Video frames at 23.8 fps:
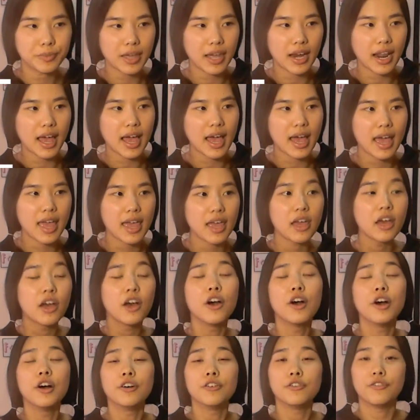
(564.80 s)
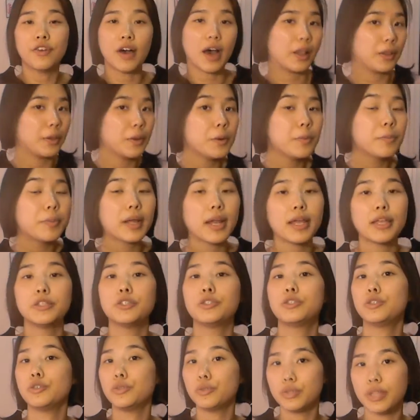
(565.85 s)
that I follow, but
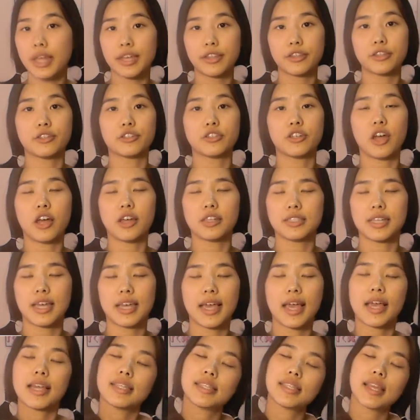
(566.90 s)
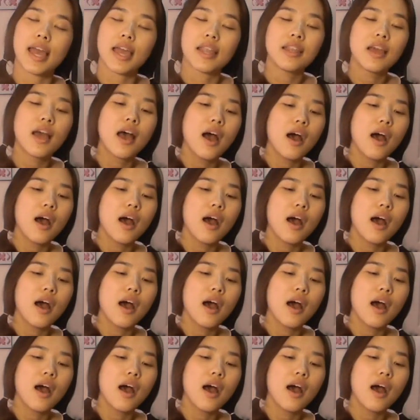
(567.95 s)
I do like their songs, like I said.